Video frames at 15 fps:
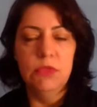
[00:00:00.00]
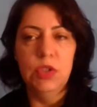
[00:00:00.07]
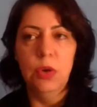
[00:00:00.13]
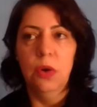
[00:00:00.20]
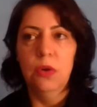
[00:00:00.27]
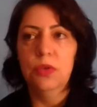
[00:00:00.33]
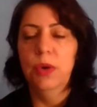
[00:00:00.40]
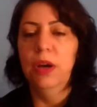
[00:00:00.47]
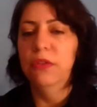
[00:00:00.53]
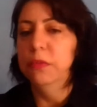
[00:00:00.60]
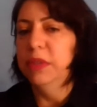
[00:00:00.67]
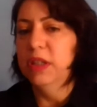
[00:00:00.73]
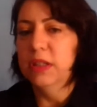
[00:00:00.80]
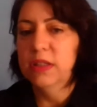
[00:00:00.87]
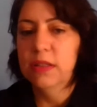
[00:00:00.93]
talk,
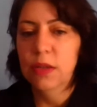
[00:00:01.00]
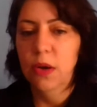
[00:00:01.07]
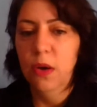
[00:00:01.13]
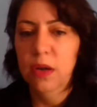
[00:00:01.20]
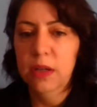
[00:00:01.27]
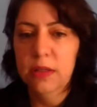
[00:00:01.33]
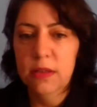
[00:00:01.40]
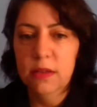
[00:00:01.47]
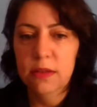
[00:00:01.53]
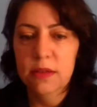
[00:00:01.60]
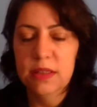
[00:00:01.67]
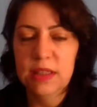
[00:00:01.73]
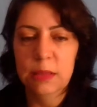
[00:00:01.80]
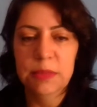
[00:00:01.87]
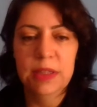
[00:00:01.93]
12 minutes talk,
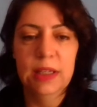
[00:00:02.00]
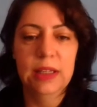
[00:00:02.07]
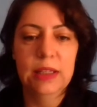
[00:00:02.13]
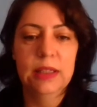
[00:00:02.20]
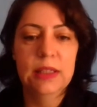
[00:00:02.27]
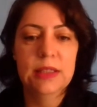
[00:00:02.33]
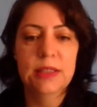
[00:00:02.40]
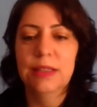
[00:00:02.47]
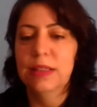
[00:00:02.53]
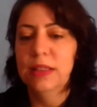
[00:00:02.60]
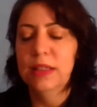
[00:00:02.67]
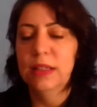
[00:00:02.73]
or something like this.